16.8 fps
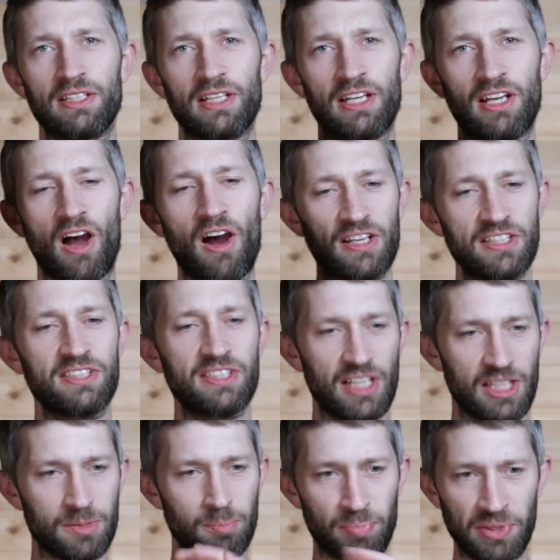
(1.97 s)
and
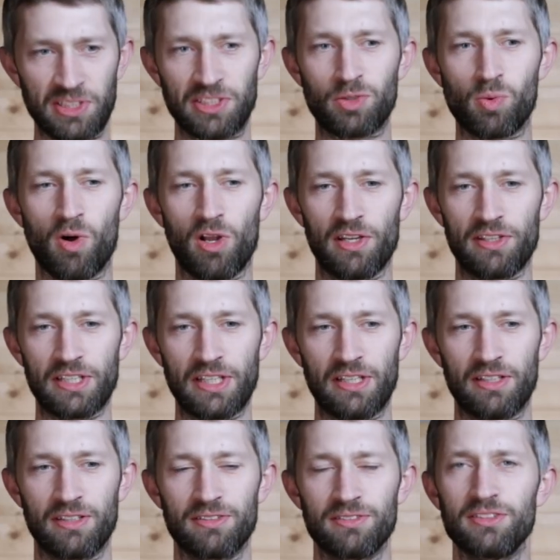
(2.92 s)
ICS build
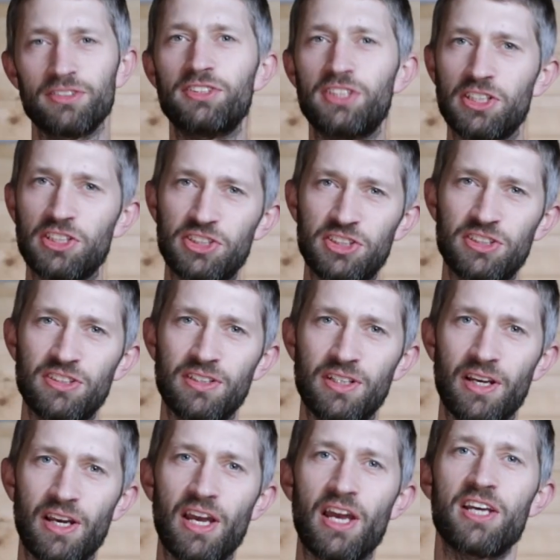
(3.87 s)
quality. This
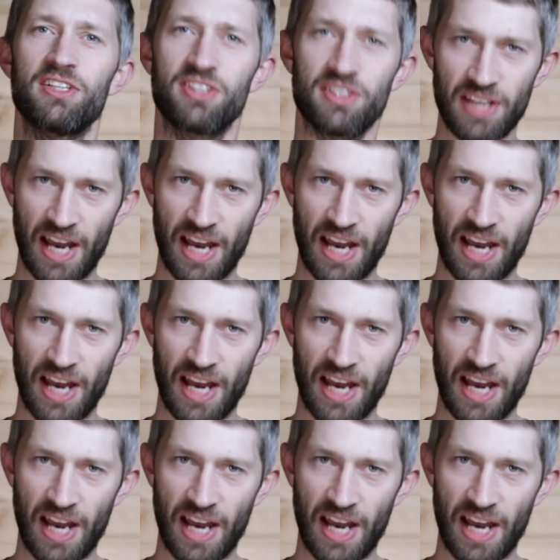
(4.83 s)
is the